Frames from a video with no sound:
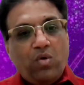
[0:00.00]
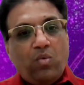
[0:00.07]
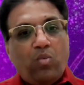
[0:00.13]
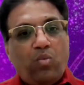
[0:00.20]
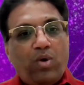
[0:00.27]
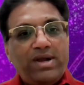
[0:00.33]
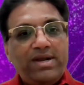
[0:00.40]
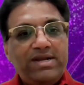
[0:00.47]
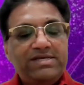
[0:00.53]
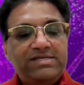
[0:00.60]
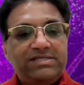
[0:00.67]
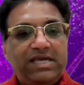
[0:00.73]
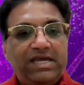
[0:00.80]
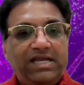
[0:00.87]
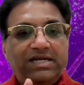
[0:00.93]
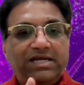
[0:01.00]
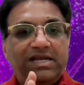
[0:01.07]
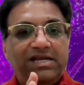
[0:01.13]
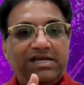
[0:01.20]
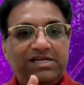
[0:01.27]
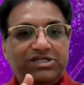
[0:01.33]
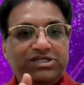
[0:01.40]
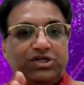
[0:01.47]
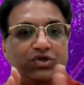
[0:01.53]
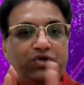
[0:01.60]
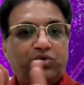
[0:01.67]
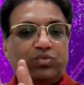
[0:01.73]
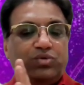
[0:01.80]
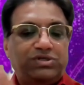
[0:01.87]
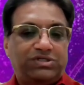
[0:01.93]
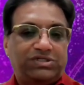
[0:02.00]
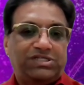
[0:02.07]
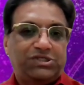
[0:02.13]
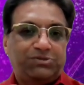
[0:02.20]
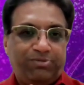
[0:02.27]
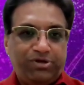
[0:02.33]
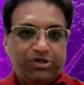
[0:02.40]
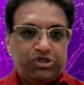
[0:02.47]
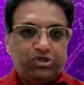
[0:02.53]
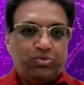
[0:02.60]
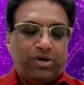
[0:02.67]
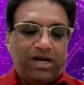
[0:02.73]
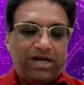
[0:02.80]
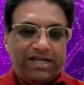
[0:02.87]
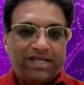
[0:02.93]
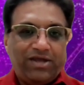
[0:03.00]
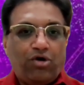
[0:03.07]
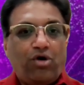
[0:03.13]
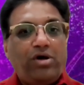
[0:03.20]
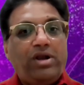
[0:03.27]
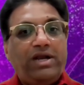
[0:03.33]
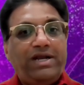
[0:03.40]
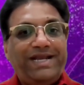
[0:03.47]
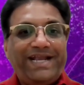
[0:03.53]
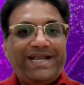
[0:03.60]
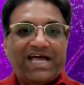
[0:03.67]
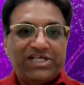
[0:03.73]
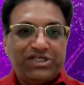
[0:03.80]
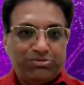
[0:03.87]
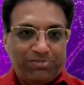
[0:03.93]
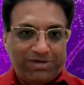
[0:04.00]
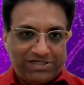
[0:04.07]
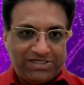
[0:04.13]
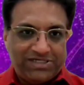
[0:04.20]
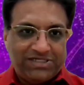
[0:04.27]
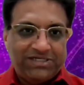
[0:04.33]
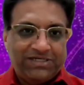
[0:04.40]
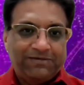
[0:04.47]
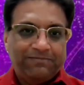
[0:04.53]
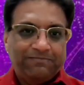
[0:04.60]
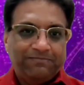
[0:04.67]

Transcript: one is inclination towards the spirituality or detachment.